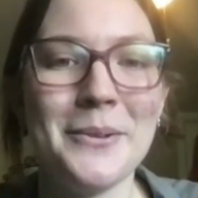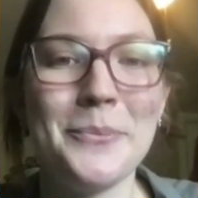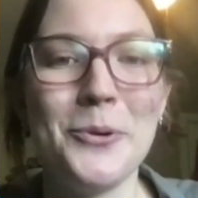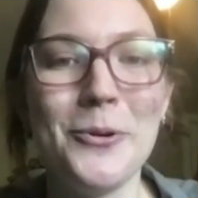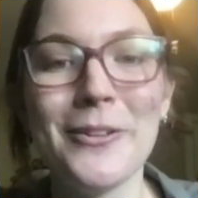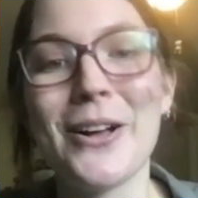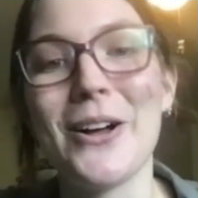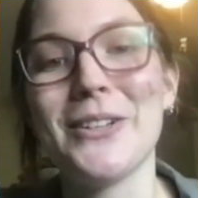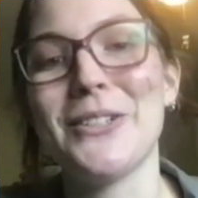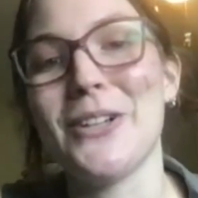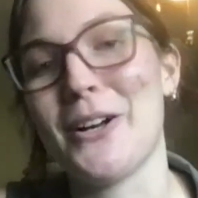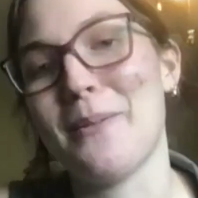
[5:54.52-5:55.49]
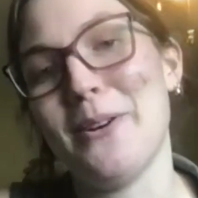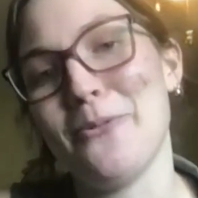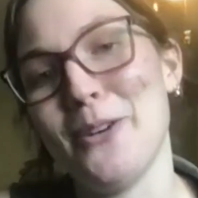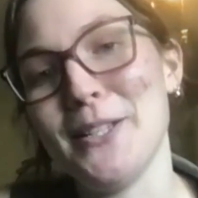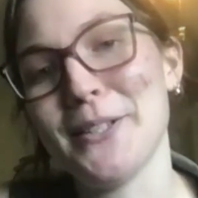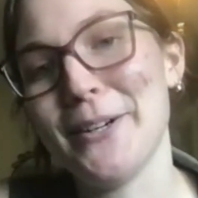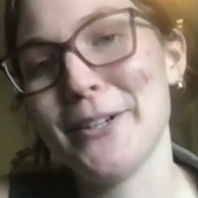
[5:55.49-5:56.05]
Moving on to talk about
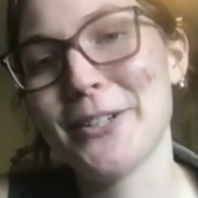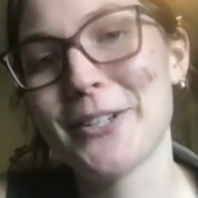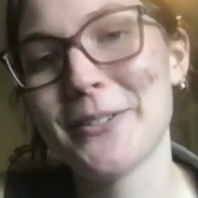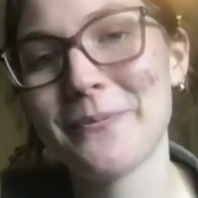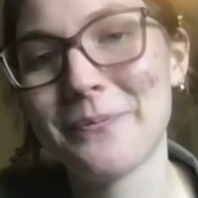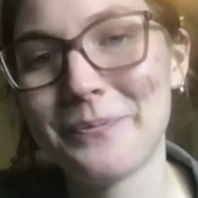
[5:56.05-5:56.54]
research.